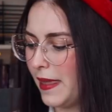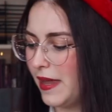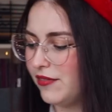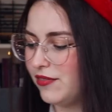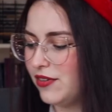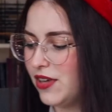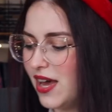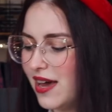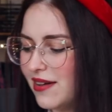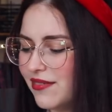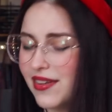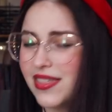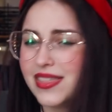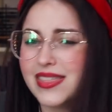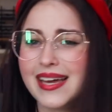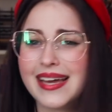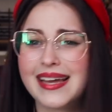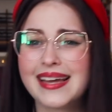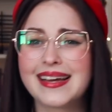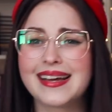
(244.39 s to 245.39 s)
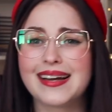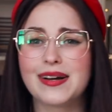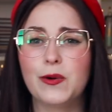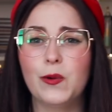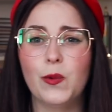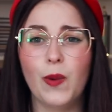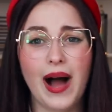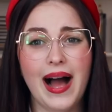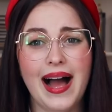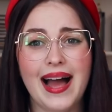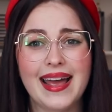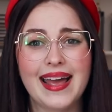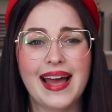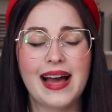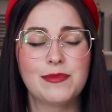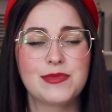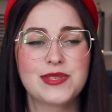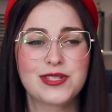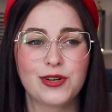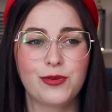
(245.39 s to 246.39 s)
If you ever think why
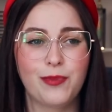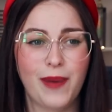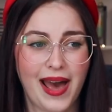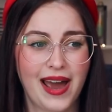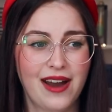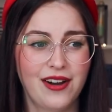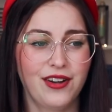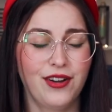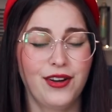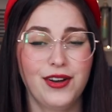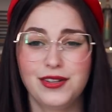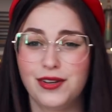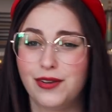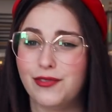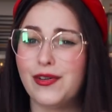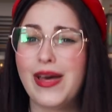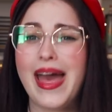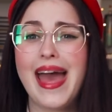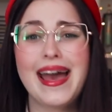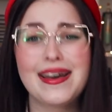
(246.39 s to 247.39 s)
I'm so paranoid of